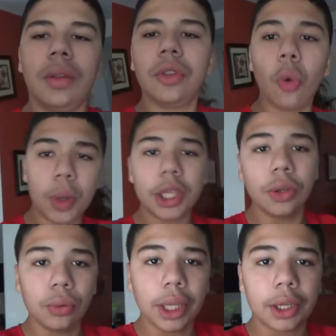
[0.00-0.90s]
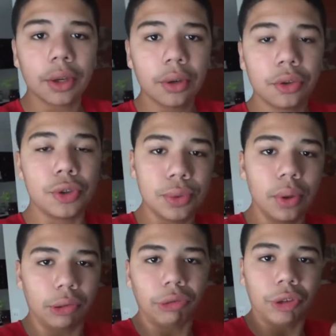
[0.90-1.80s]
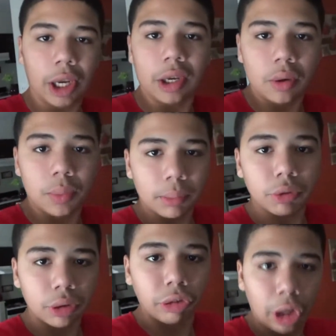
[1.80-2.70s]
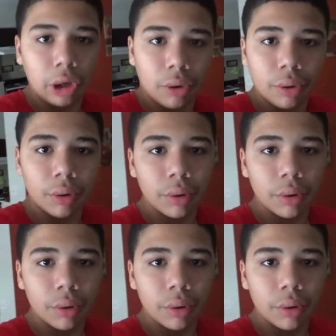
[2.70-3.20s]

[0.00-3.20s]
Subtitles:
Wii U. Like, do you understand what I'm trying to say here?